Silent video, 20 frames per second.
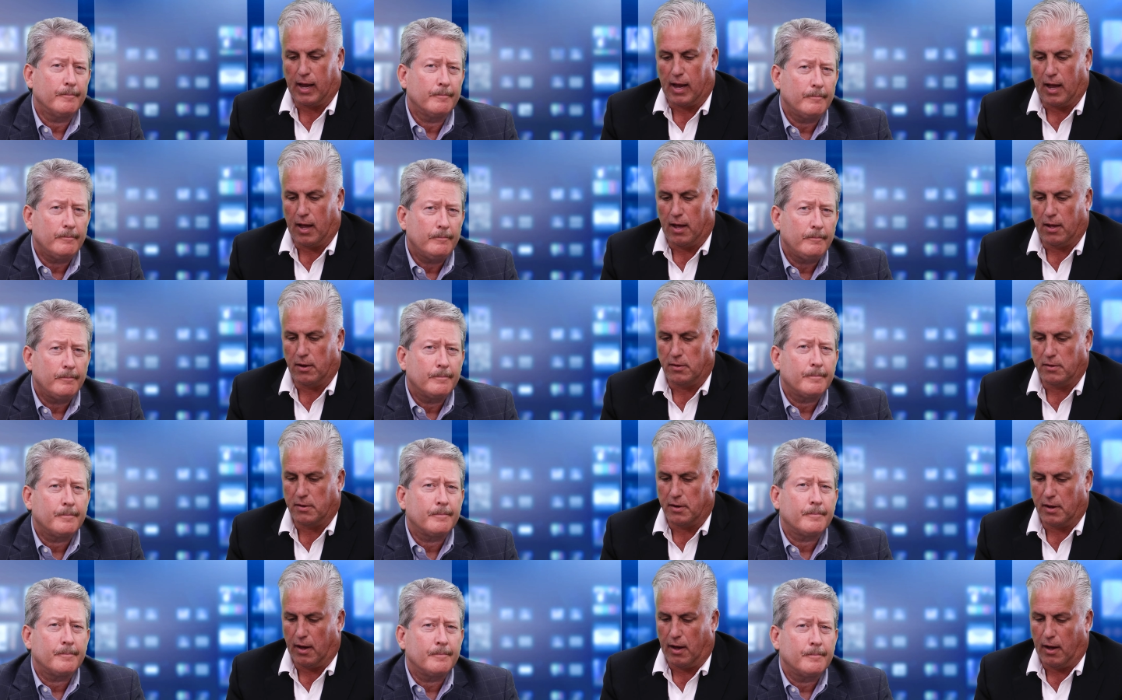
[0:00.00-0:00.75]

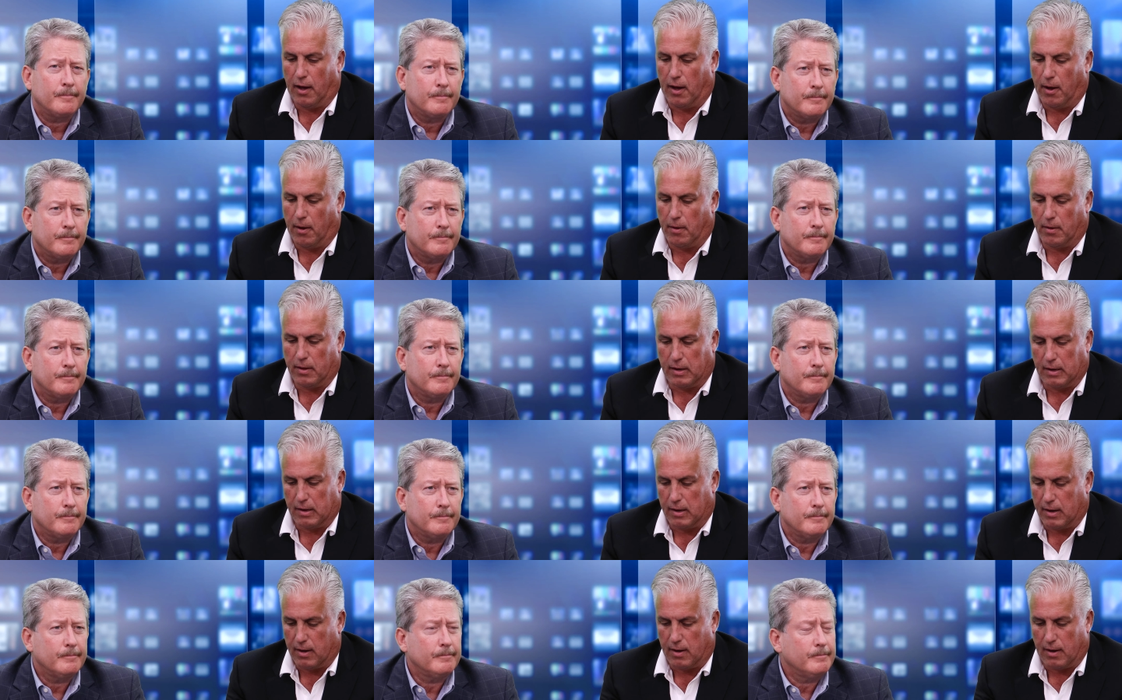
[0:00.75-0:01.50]
Speaker 1: And uh,
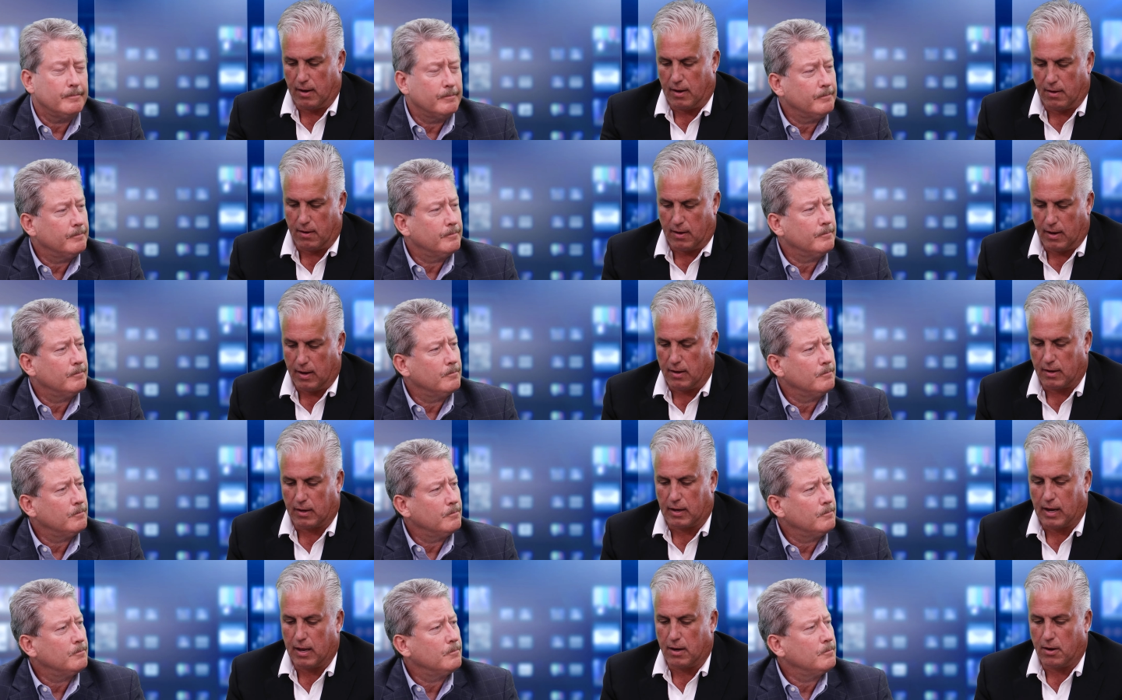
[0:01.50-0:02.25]
it, it,
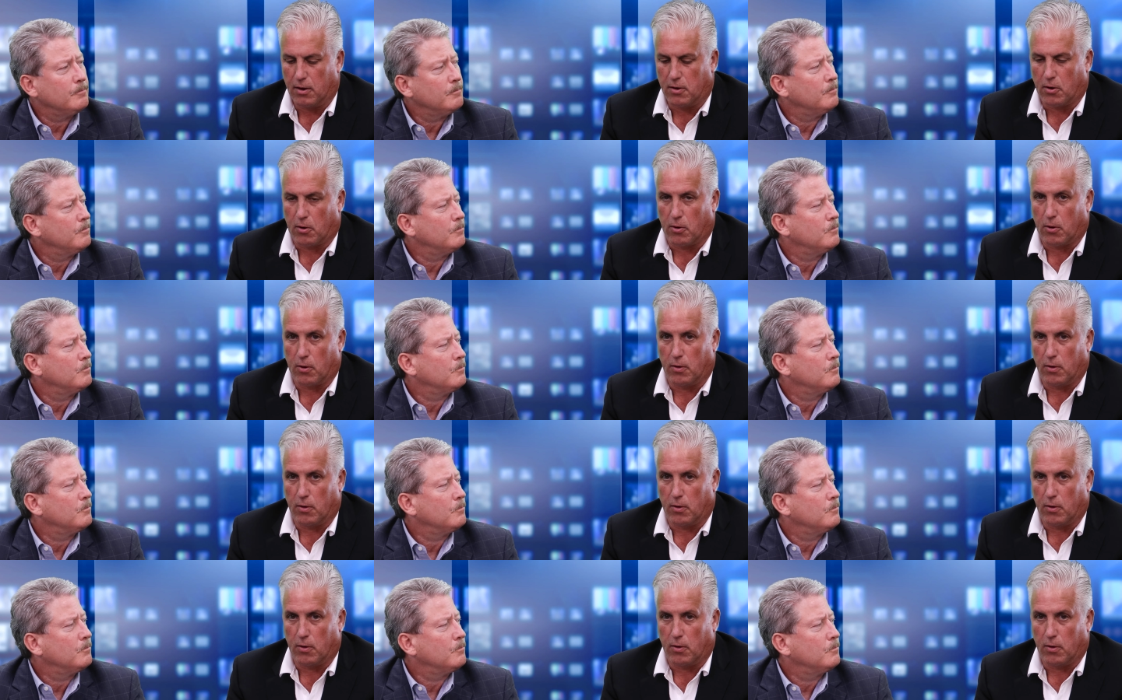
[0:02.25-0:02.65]
indicated to